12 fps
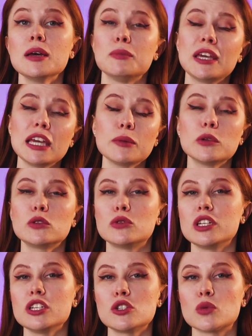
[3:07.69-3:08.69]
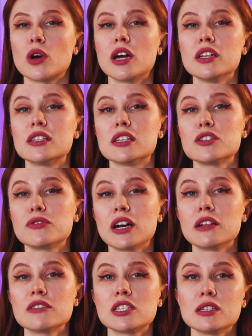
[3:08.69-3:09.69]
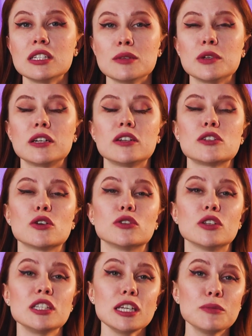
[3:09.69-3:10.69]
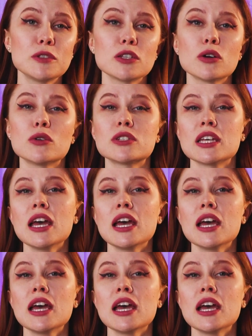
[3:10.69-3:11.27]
be able to reach 212 centimeters on your tiptoes,